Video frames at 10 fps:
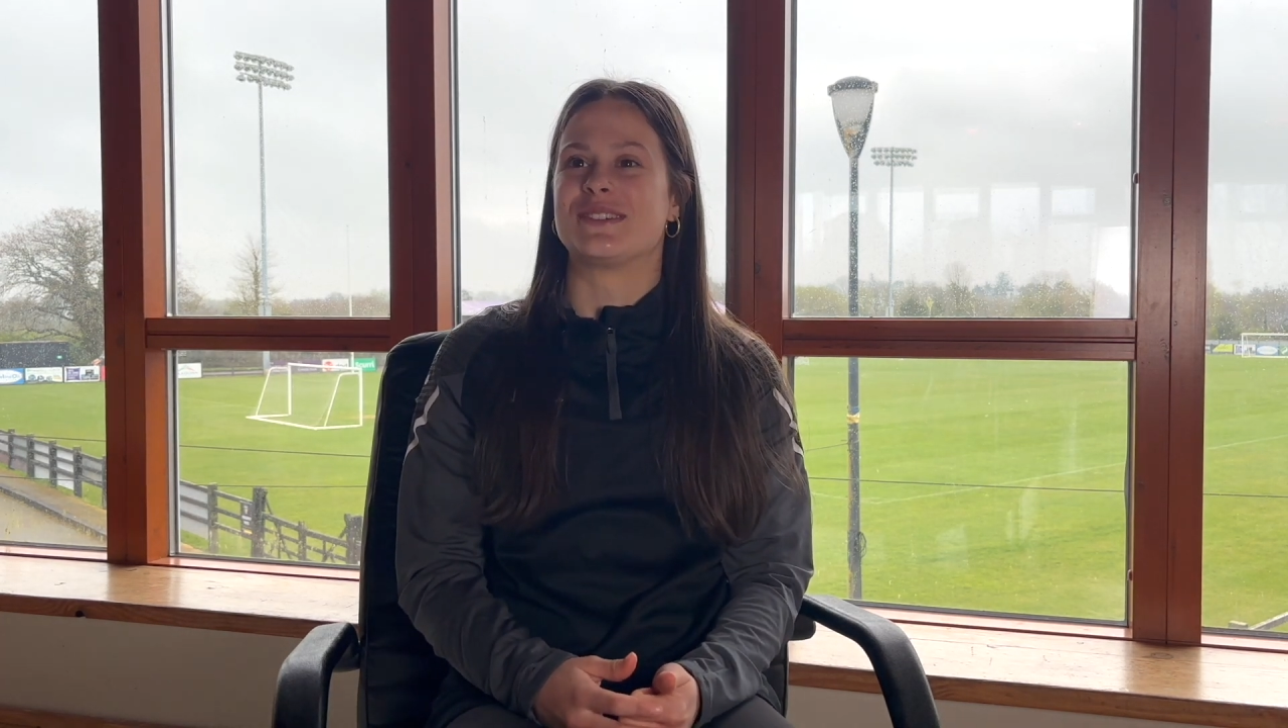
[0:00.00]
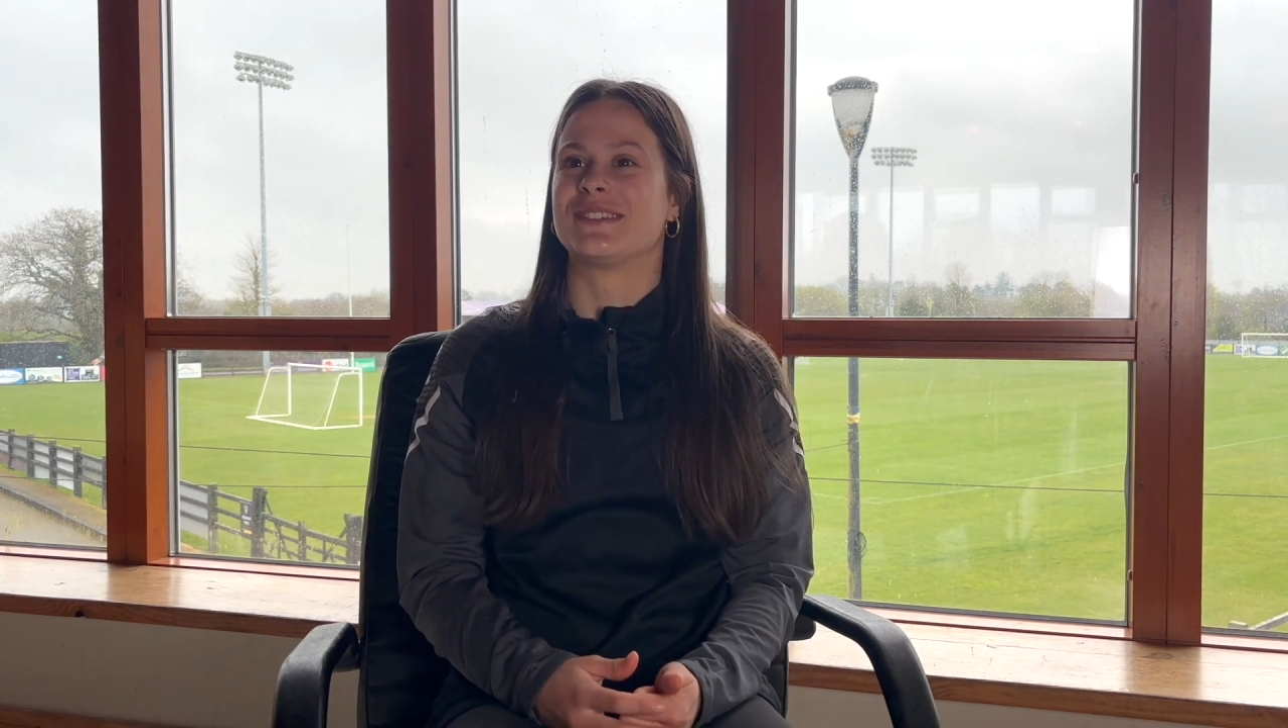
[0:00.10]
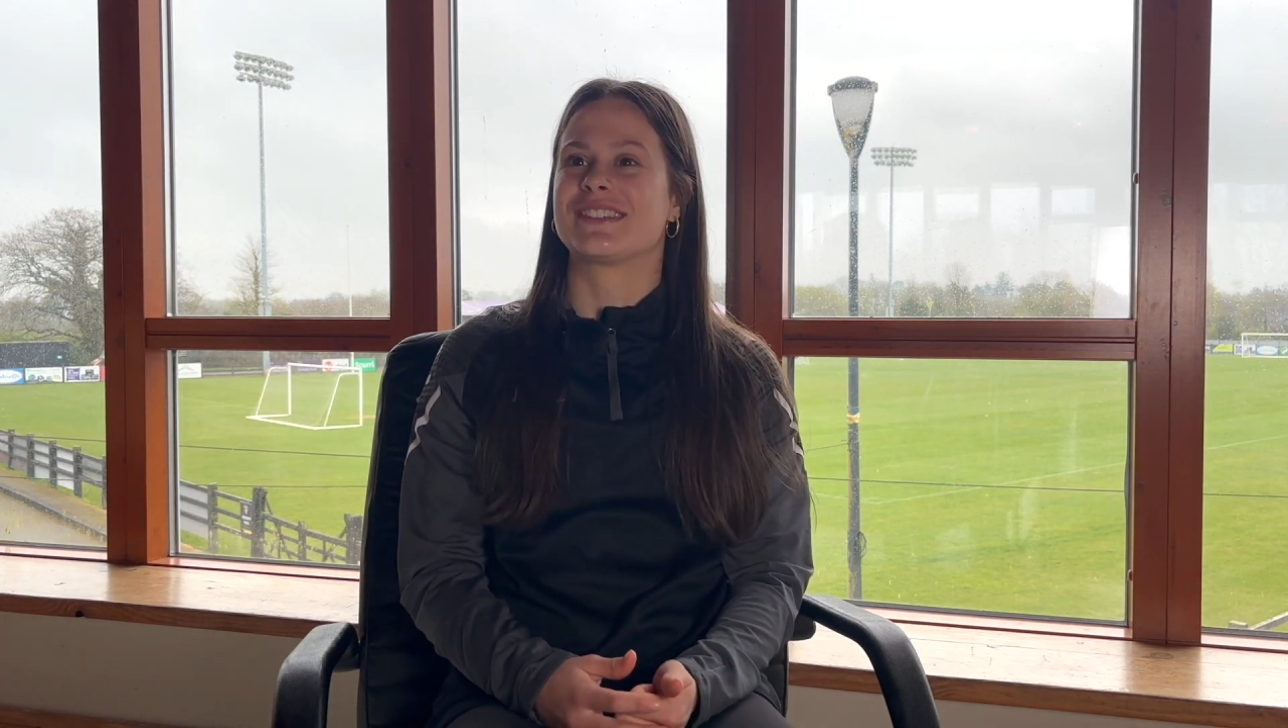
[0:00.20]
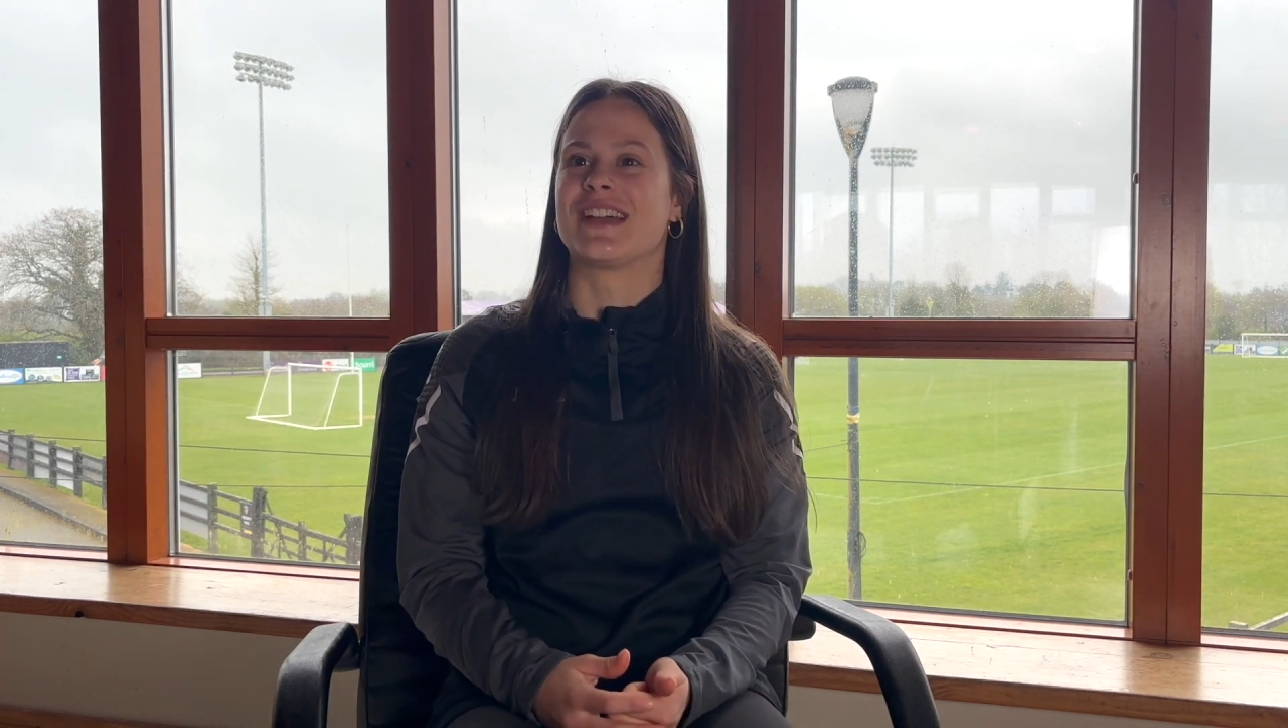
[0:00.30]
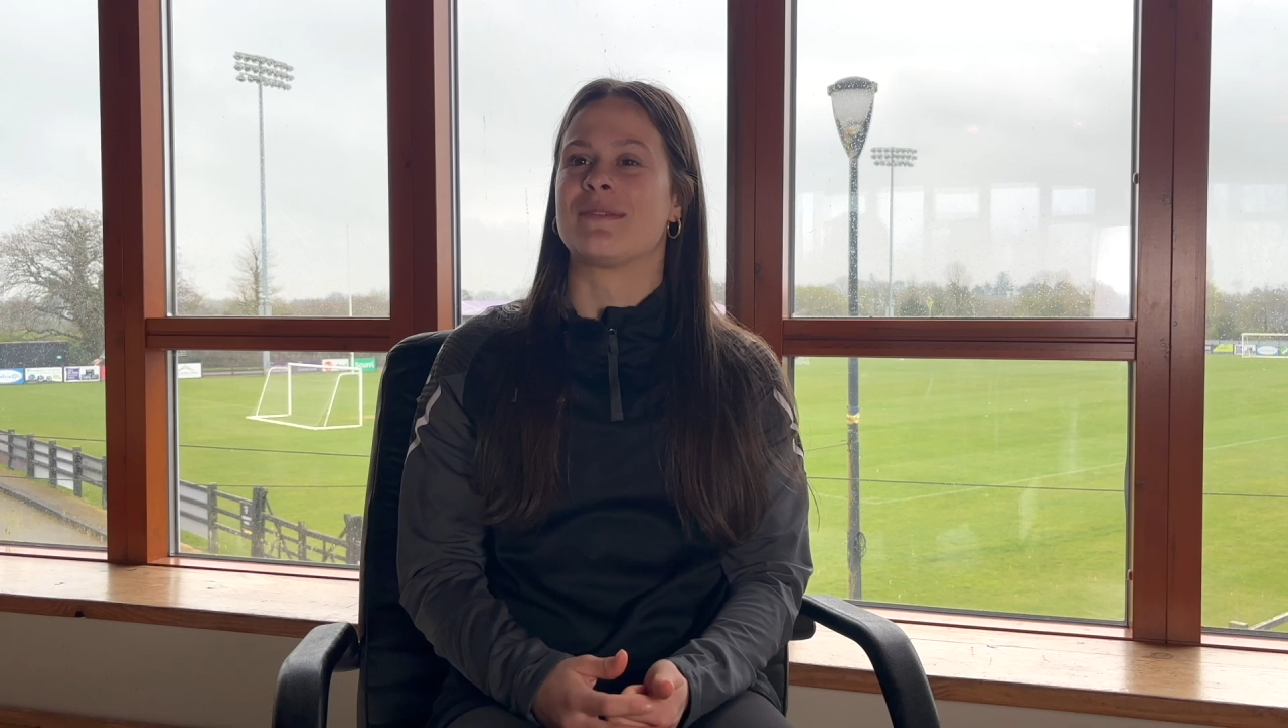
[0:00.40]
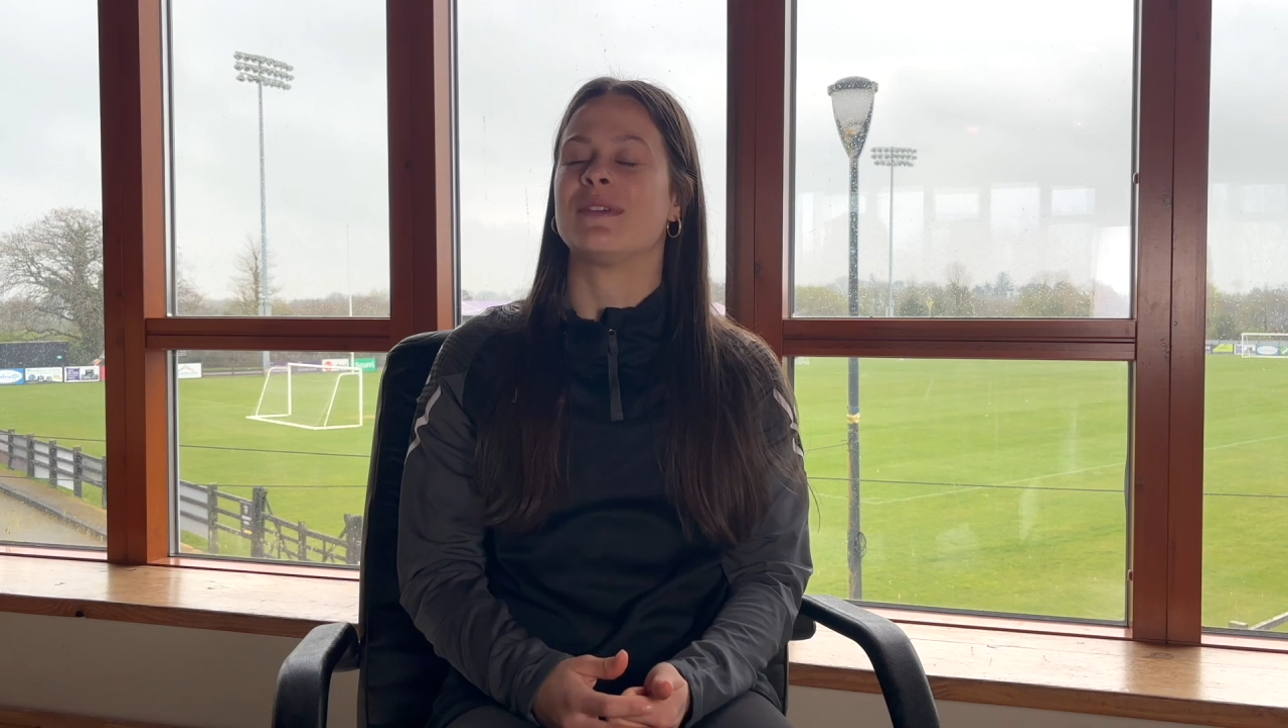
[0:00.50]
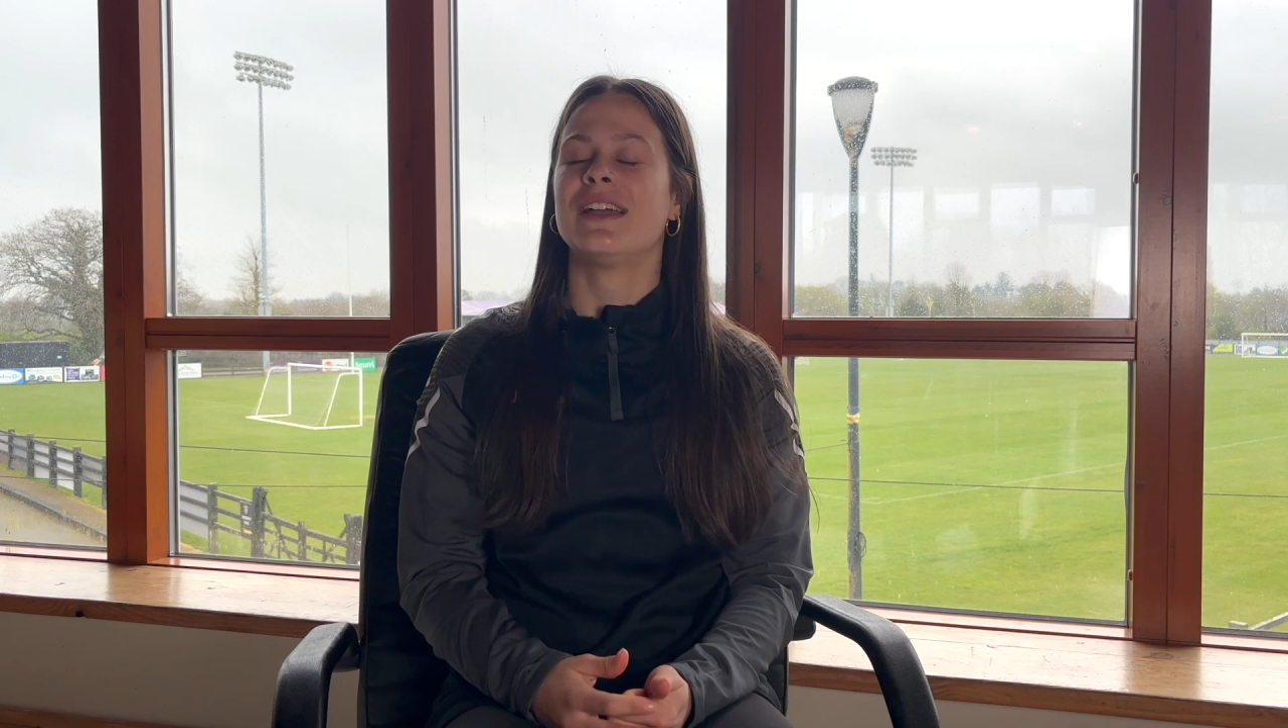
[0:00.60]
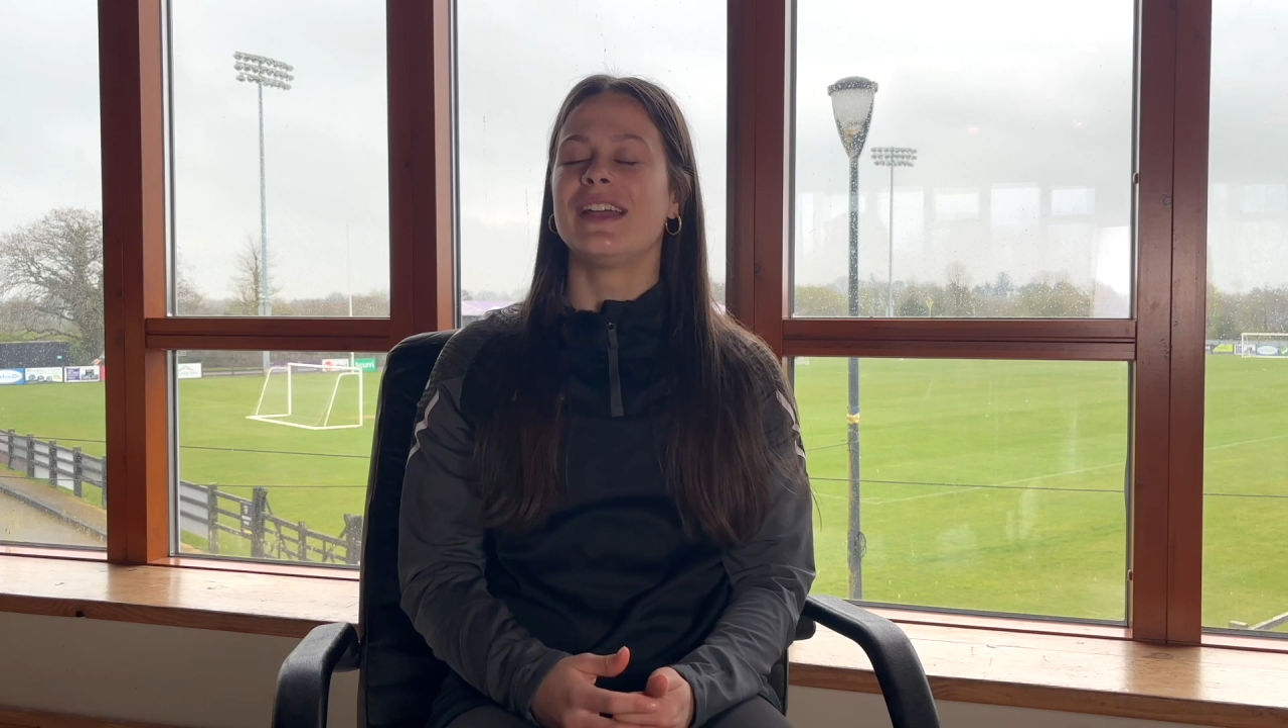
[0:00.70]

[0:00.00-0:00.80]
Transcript: all the time.